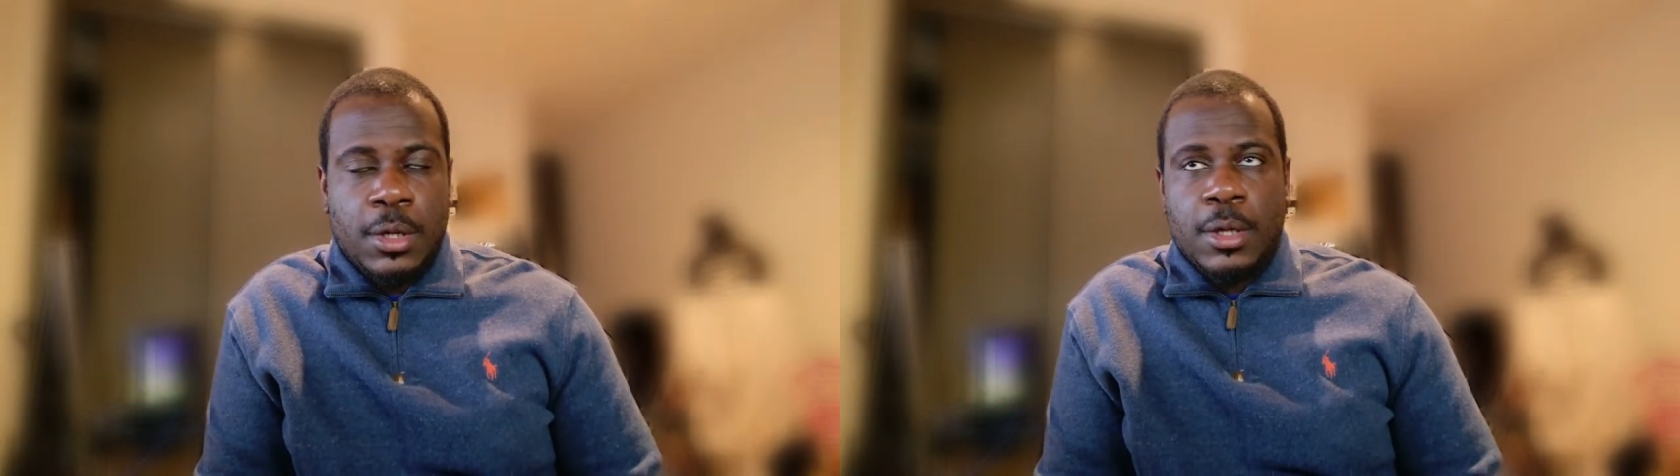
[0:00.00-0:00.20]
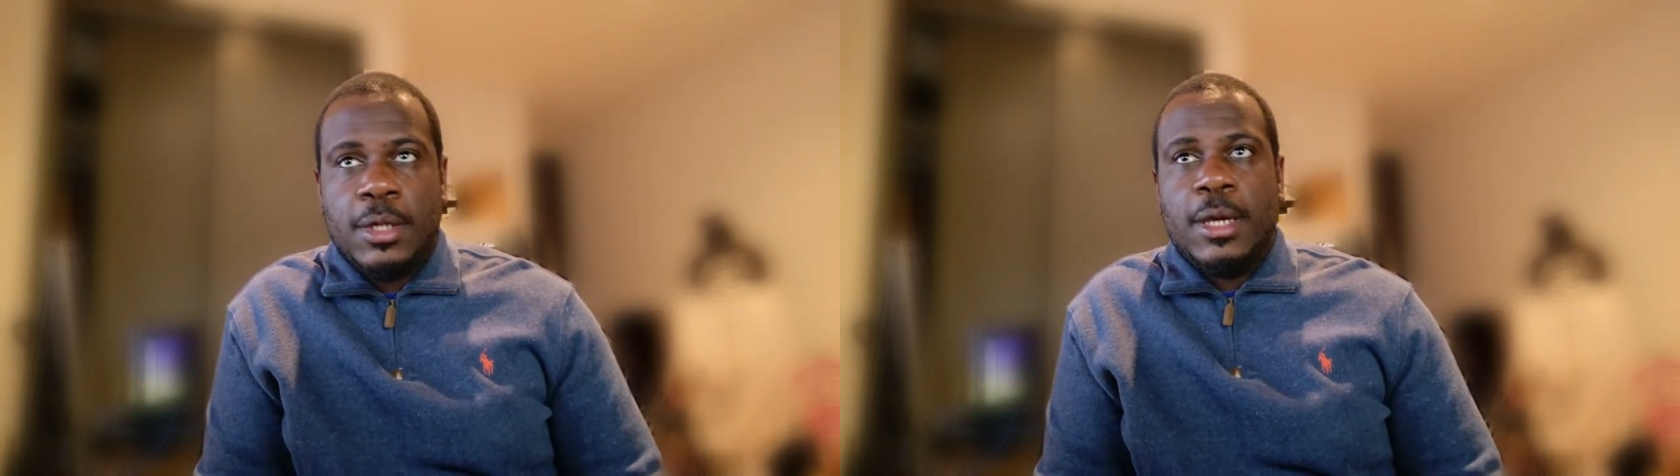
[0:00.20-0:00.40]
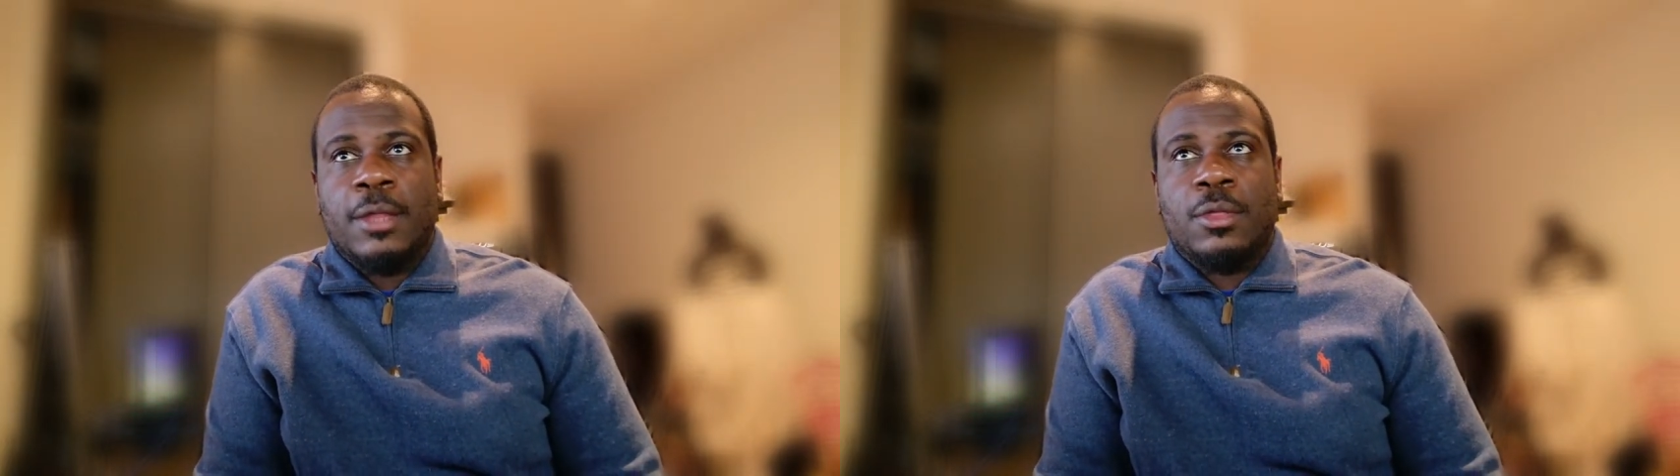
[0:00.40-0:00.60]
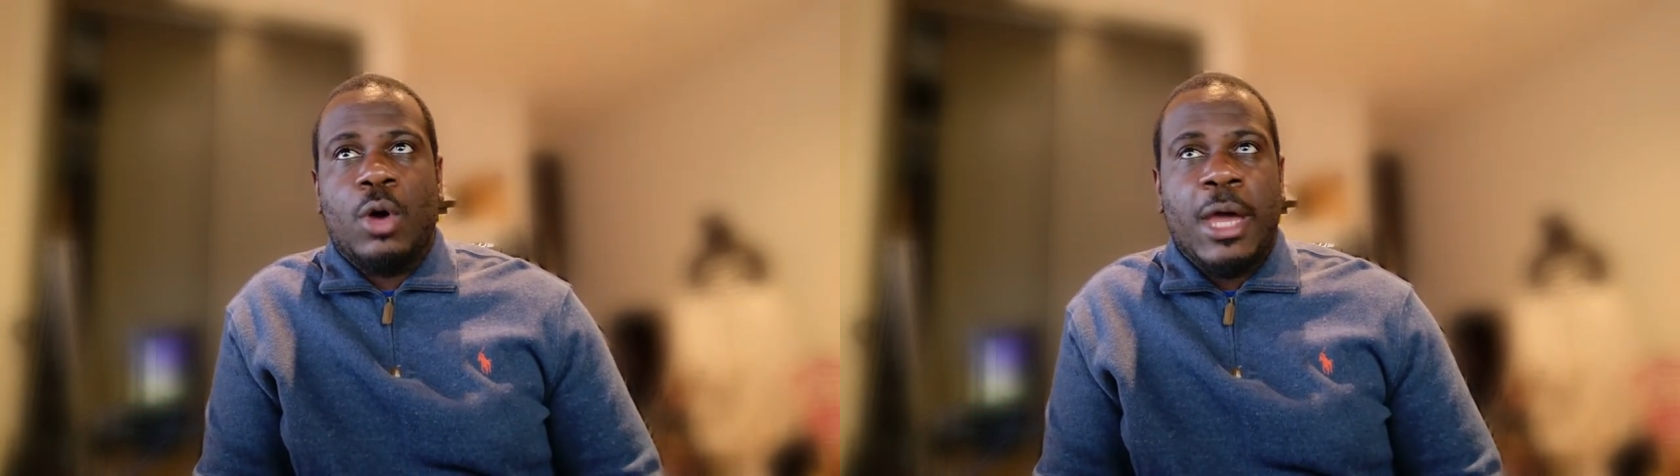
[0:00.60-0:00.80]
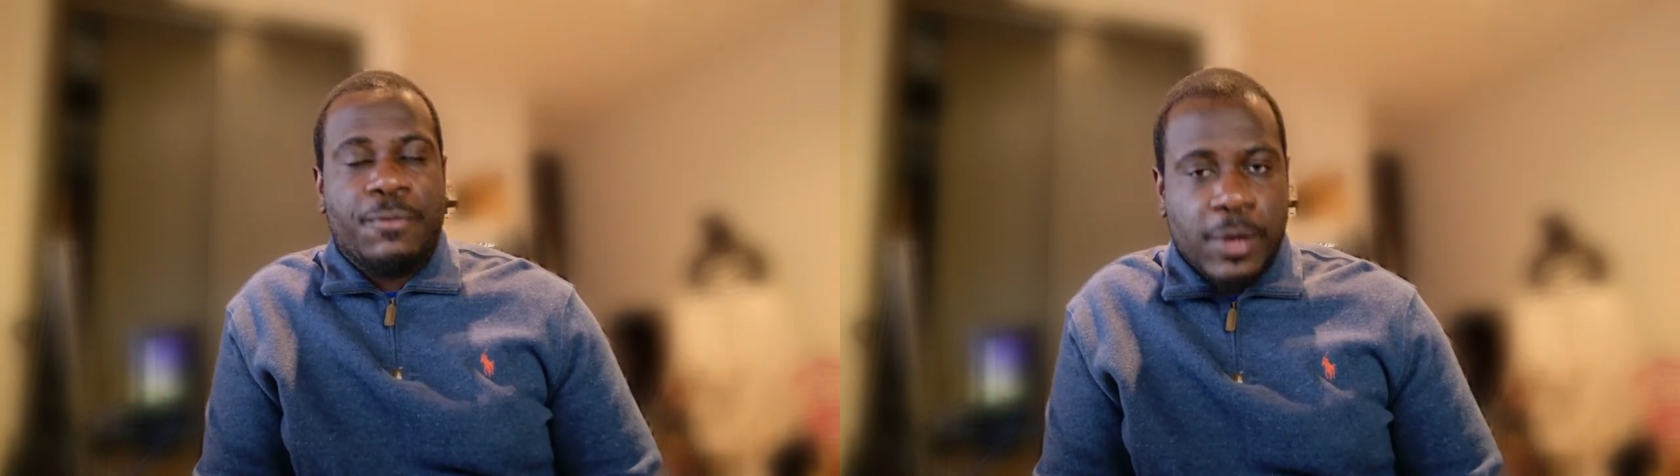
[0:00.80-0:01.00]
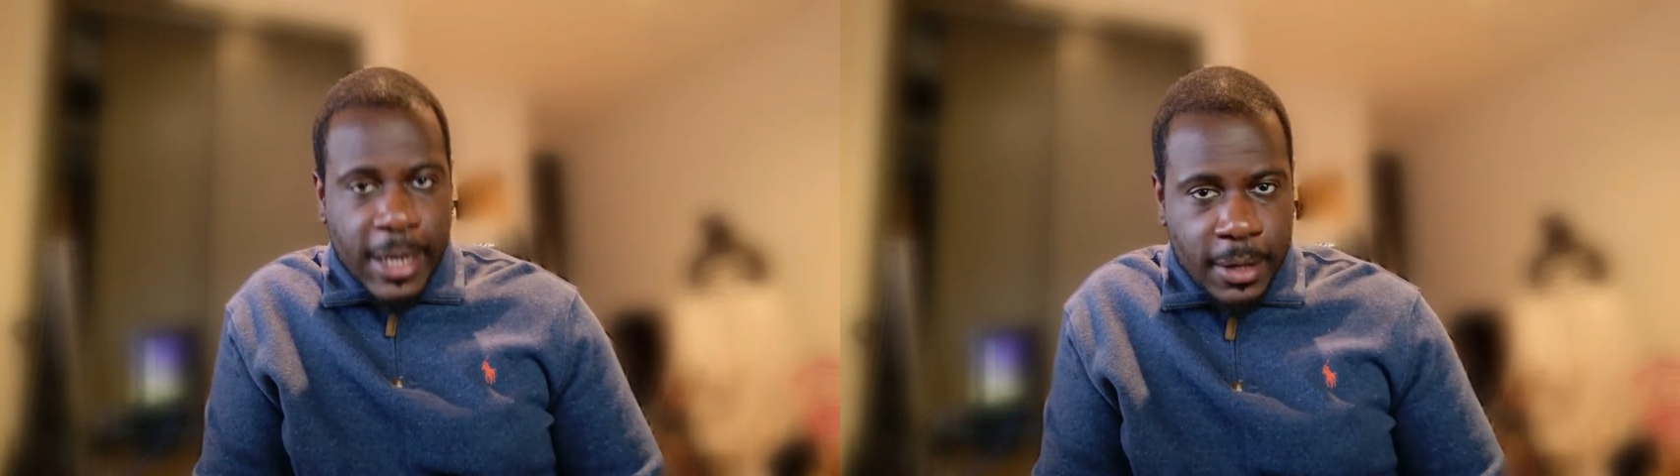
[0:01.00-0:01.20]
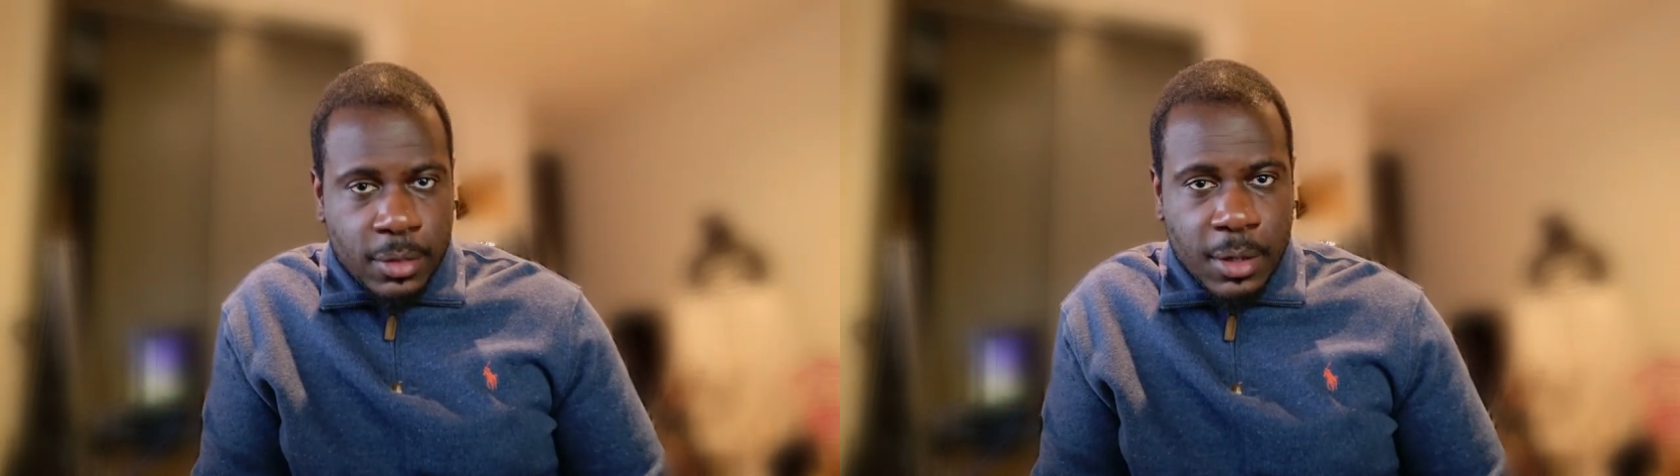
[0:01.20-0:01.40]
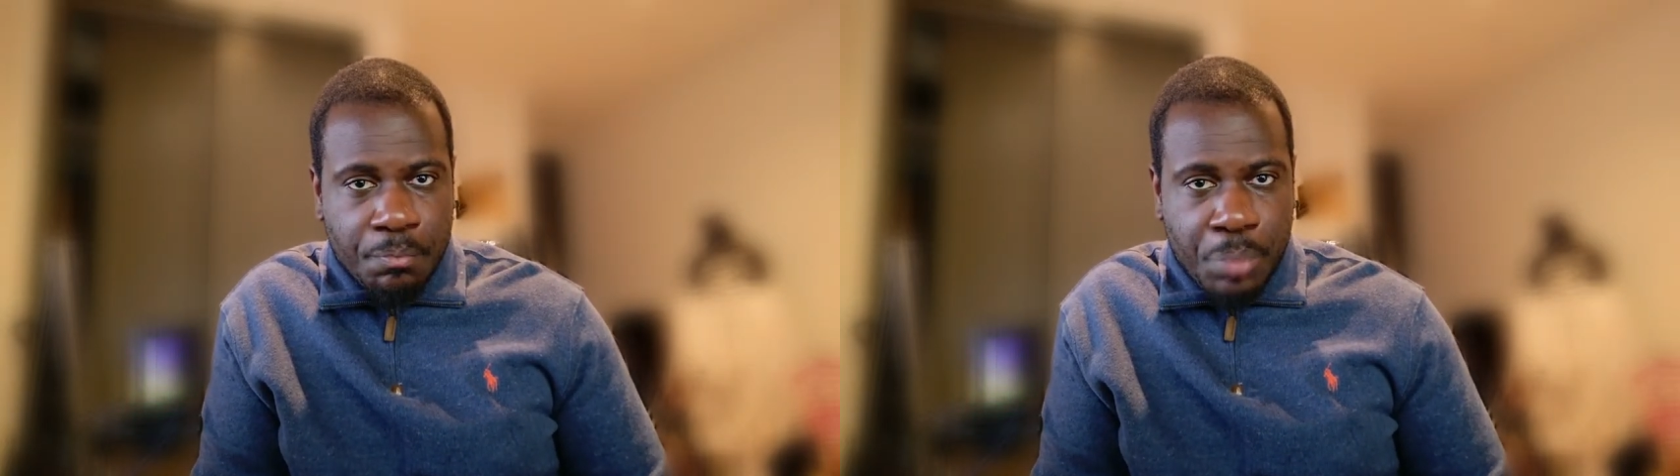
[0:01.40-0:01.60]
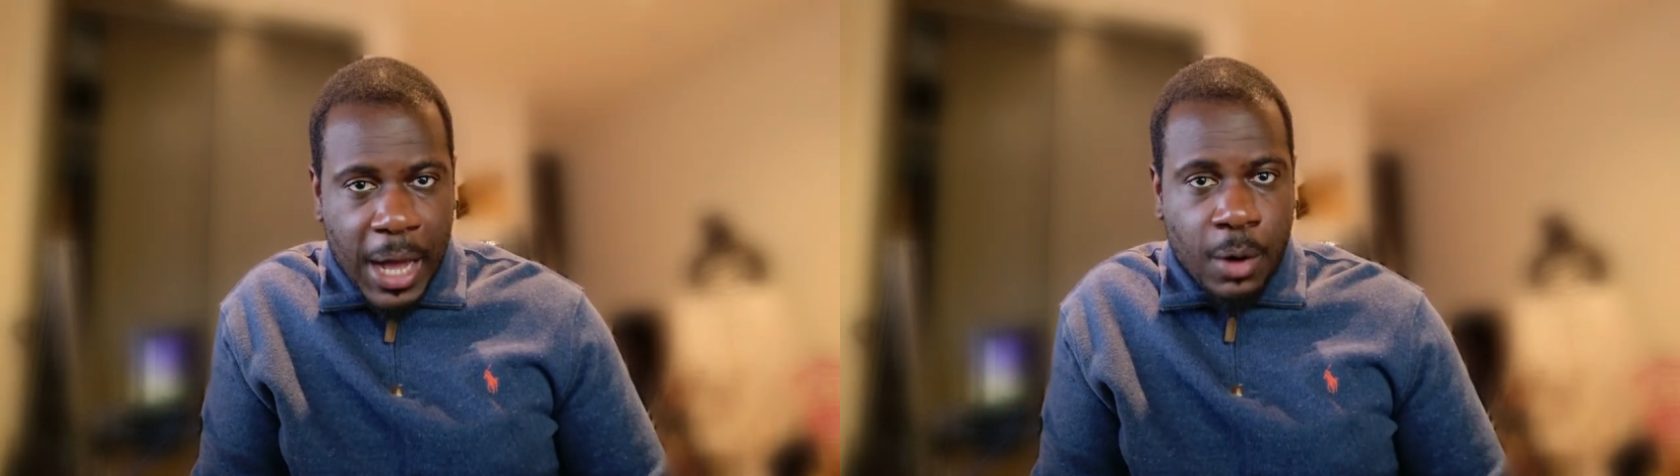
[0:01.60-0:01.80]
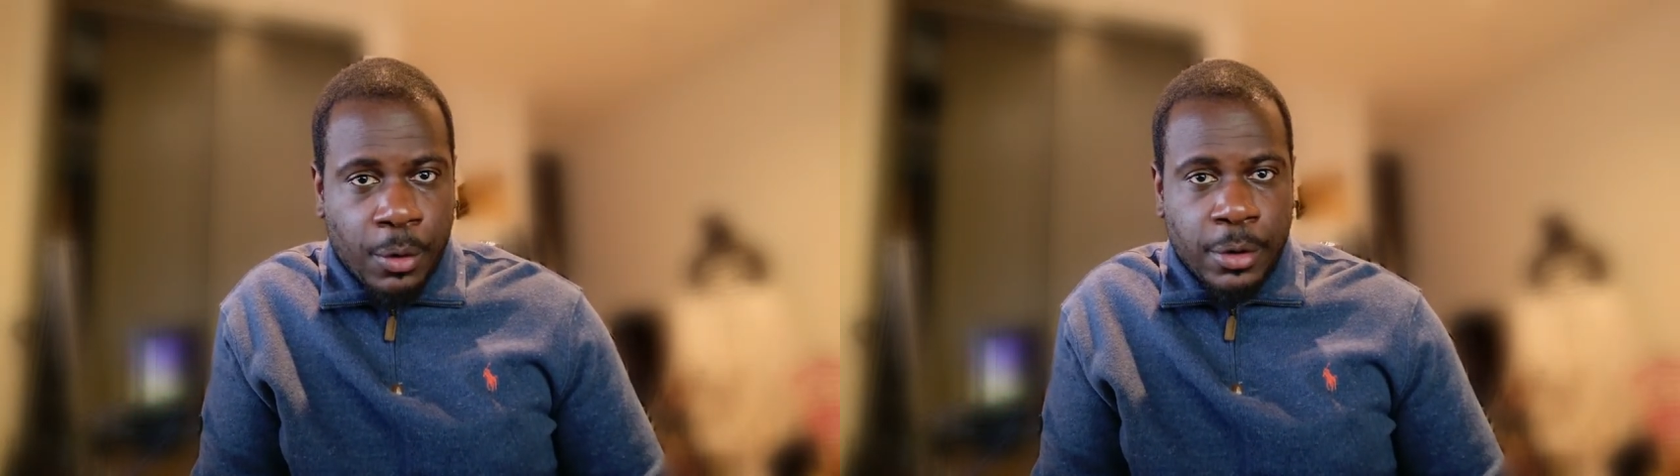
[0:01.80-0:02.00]
He has everlasting
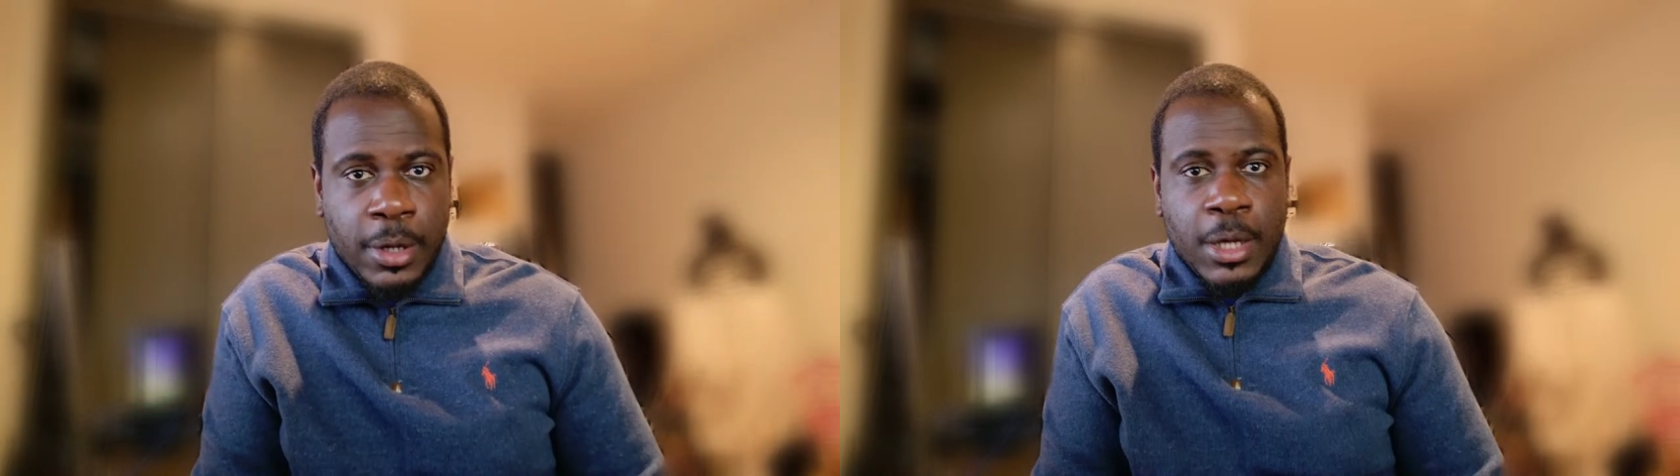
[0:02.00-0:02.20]
power.